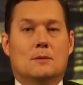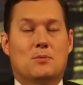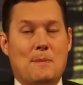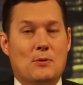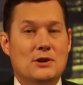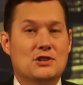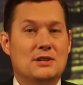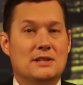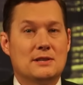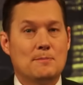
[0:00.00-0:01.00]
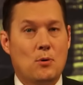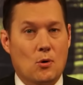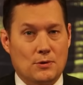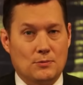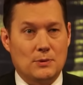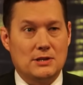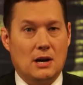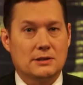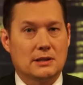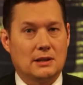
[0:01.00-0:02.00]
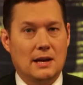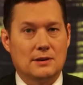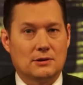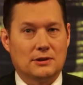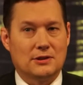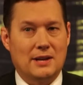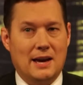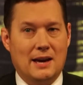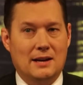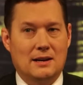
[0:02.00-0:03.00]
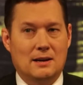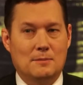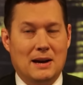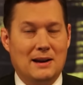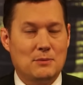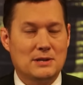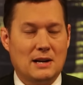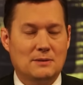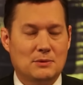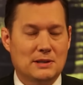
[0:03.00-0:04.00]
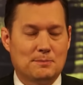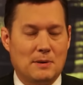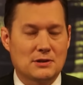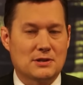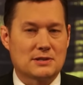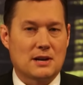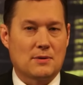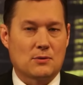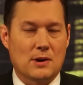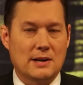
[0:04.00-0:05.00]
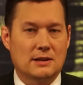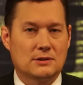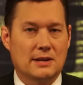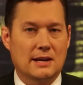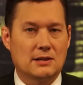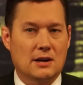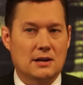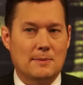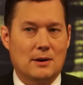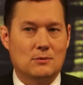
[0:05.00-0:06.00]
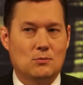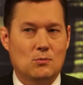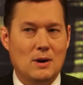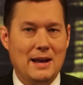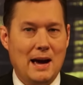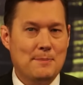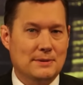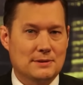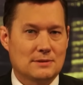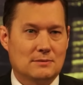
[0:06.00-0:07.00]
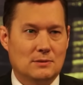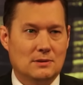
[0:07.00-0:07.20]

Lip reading: Preparation is important. We talked to Glenn earlier today, and we did a bunch of this stuff on radio today, talking about what happens.